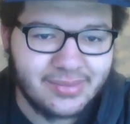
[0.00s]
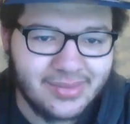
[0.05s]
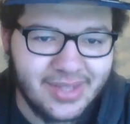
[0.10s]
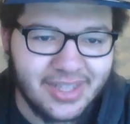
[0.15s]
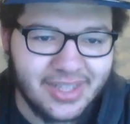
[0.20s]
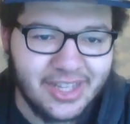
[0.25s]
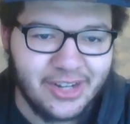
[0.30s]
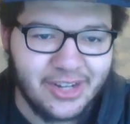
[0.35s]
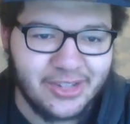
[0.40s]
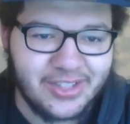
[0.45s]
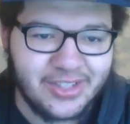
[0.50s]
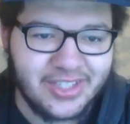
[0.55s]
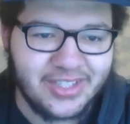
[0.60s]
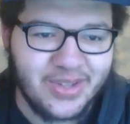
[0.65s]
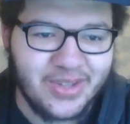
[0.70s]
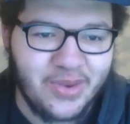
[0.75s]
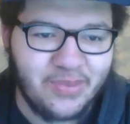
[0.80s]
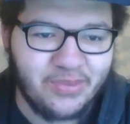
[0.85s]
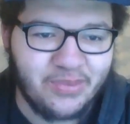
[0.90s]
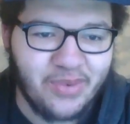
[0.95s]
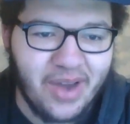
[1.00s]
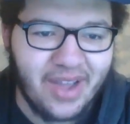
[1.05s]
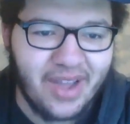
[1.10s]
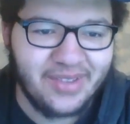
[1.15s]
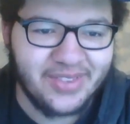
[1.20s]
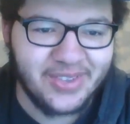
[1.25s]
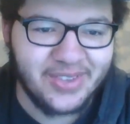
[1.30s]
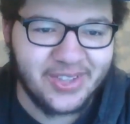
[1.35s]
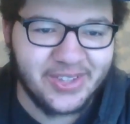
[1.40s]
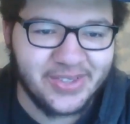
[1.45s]
There's his own
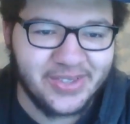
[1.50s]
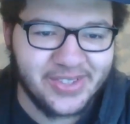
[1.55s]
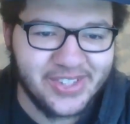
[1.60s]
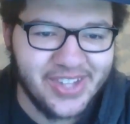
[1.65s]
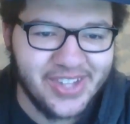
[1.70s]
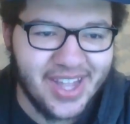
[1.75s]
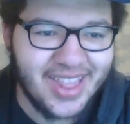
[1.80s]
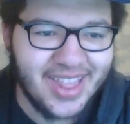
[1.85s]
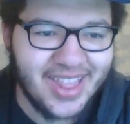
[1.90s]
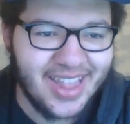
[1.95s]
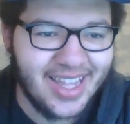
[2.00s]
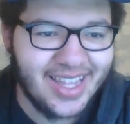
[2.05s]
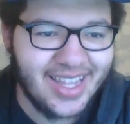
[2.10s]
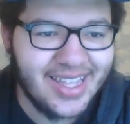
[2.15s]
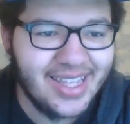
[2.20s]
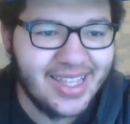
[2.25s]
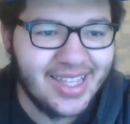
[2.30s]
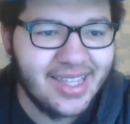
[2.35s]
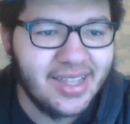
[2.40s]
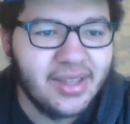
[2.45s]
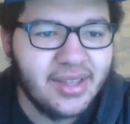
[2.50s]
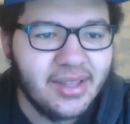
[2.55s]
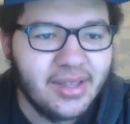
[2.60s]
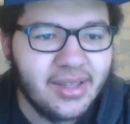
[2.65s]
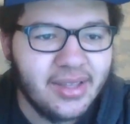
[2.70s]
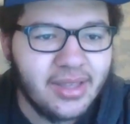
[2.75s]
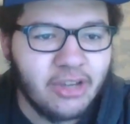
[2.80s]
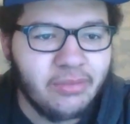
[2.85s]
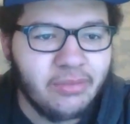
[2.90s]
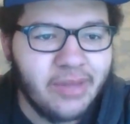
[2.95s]
private little jet thing.
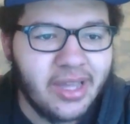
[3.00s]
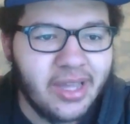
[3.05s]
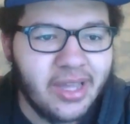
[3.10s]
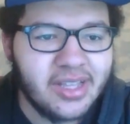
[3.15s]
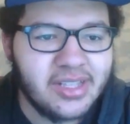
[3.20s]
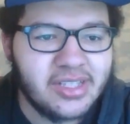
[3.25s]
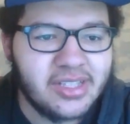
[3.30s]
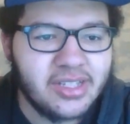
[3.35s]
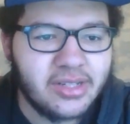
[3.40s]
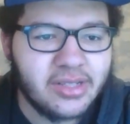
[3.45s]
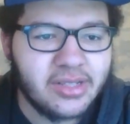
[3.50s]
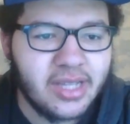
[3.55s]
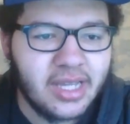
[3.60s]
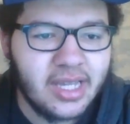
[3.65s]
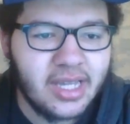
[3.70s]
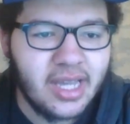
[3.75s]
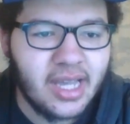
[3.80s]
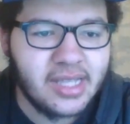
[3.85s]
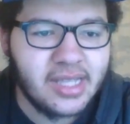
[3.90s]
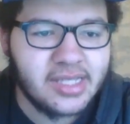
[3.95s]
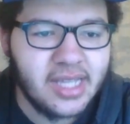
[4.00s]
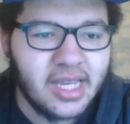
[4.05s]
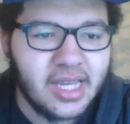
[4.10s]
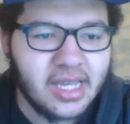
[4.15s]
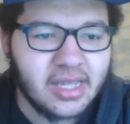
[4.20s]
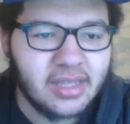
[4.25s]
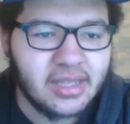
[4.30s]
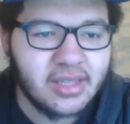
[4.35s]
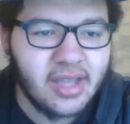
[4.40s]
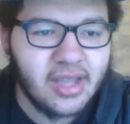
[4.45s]
You make it so they can't
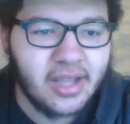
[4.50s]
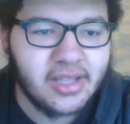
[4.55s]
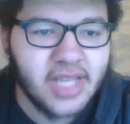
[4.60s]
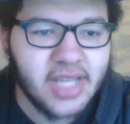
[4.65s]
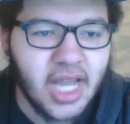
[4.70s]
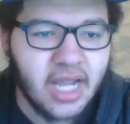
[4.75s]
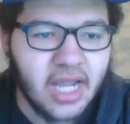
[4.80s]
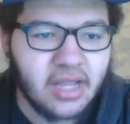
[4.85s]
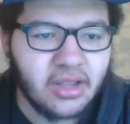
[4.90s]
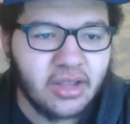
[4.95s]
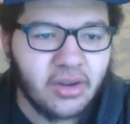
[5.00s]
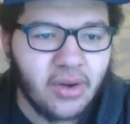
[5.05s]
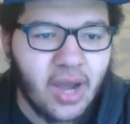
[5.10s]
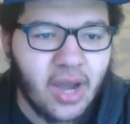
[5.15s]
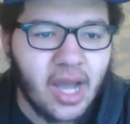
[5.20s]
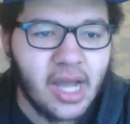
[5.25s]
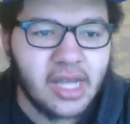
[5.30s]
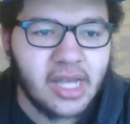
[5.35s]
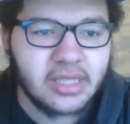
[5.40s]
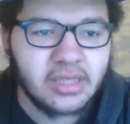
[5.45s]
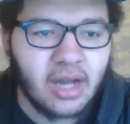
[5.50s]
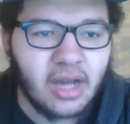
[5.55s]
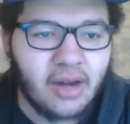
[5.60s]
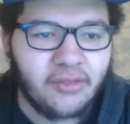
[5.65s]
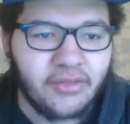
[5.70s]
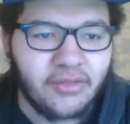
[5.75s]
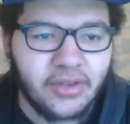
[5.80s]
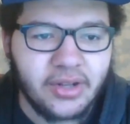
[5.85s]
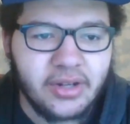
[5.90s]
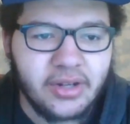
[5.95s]
take it. They take their eyes
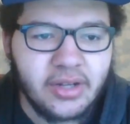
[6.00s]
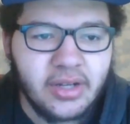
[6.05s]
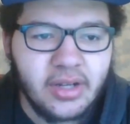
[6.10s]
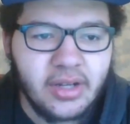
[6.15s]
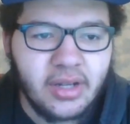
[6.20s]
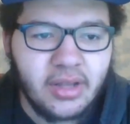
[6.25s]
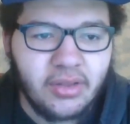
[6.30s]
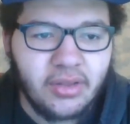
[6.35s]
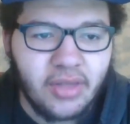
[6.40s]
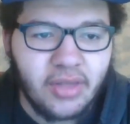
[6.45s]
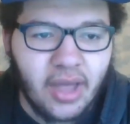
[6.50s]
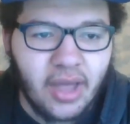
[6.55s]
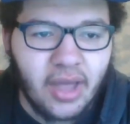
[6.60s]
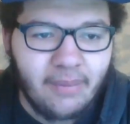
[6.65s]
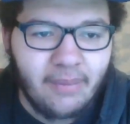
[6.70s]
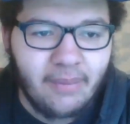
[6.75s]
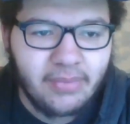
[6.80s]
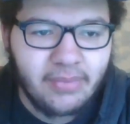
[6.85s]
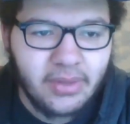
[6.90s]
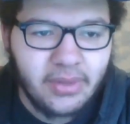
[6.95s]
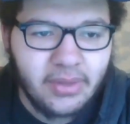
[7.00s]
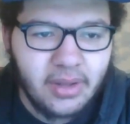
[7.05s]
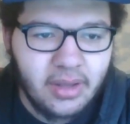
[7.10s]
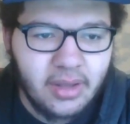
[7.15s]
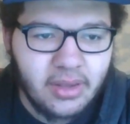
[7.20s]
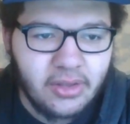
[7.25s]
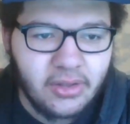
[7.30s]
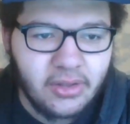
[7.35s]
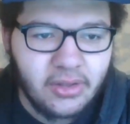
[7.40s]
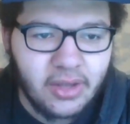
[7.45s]
off it. That
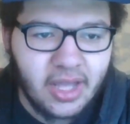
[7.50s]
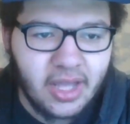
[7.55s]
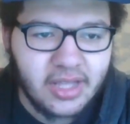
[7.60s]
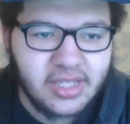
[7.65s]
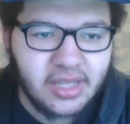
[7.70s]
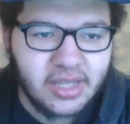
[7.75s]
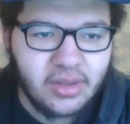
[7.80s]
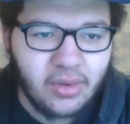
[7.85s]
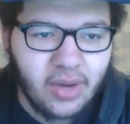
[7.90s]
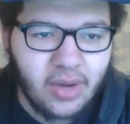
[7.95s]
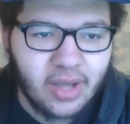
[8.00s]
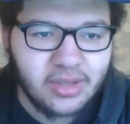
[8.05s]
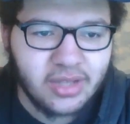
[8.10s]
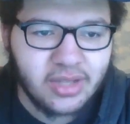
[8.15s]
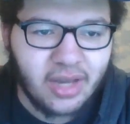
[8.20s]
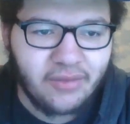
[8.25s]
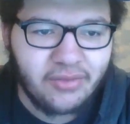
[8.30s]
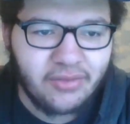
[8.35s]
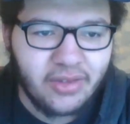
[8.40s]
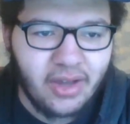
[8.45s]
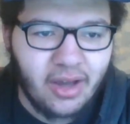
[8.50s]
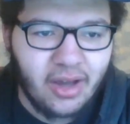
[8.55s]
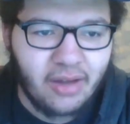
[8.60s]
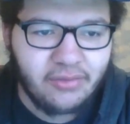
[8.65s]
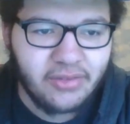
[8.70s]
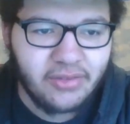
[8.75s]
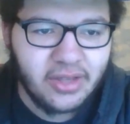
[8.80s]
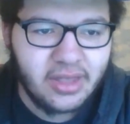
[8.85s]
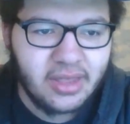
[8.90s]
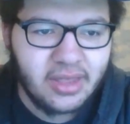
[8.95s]
they can't take their eyes off
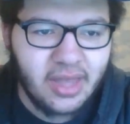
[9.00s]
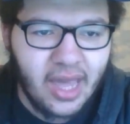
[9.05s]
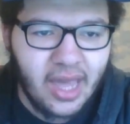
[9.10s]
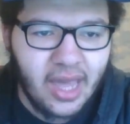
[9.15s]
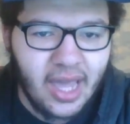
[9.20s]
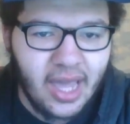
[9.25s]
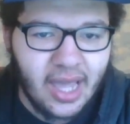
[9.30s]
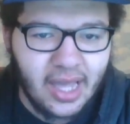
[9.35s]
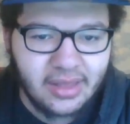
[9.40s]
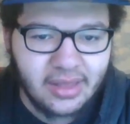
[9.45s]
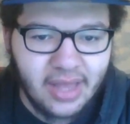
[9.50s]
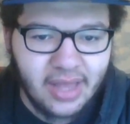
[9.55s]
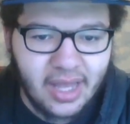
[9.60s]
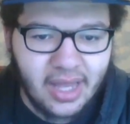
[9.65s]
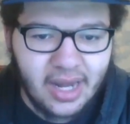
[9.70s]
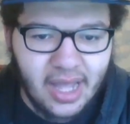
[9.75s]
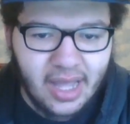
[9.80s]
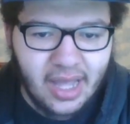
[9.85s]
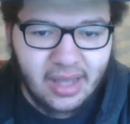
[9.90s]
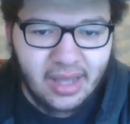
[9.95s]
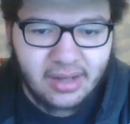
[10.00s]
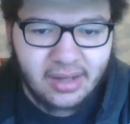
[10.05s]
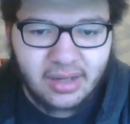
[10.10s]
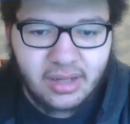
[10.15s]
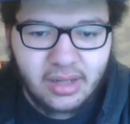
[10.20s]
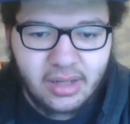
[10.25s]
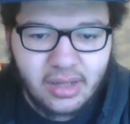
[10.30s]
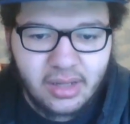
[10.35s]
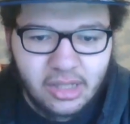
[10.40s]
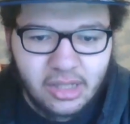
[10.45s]
off it. The hand that hand.
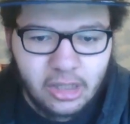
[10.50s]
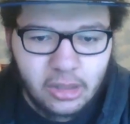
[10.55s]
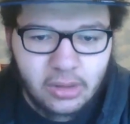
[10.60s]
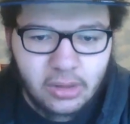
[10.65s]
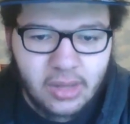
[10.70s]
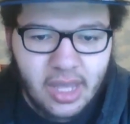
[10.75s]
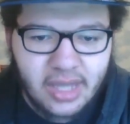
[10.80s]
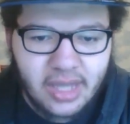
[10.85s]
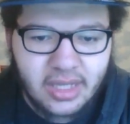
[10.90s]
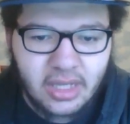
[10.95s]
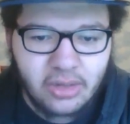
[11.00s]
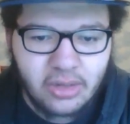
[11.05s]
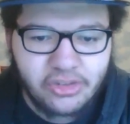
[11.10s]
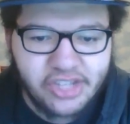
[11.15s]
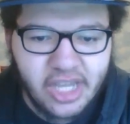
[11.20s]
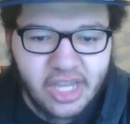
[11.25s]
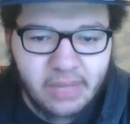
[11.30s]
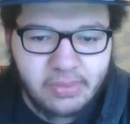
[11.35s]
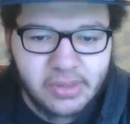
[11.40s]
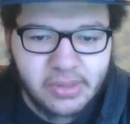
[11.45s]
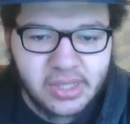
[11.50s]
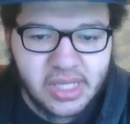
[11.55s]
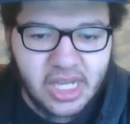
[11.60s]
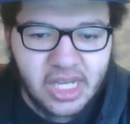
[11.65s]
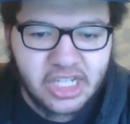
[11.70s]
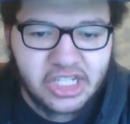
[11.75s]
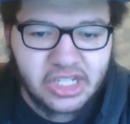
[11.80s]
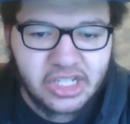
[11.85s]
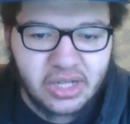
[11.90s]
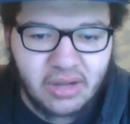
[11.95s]
You let you take
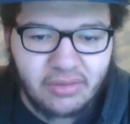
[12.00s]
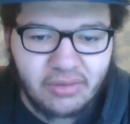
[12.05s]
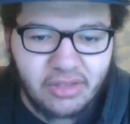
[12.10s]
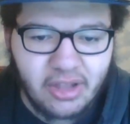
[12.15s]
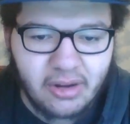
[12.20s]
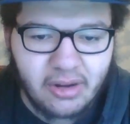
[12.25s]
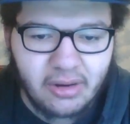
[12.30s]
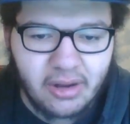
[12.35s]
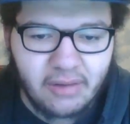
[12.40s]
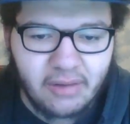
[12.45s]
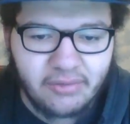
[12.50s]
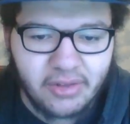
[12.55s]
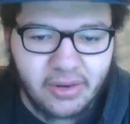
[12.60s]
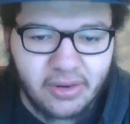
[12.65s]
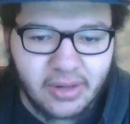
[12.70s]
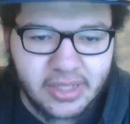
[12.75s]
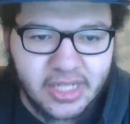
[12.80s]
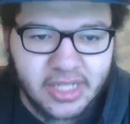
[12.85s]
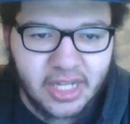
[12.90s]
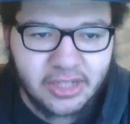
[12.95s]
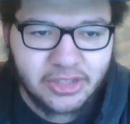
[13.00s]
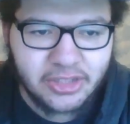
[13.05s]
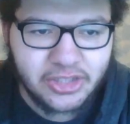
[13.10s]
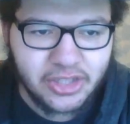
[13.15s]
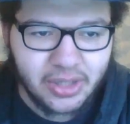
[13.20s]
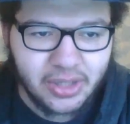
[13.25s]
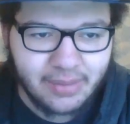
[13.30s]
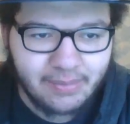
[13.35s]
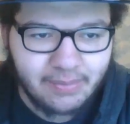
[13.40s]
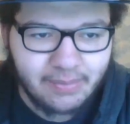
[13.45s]
possession of their of their
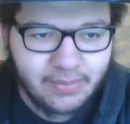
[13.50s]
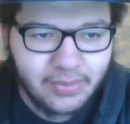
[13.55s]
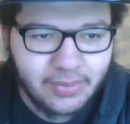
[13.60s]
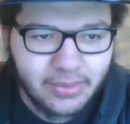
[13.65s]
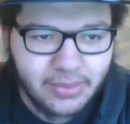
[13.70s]
attention.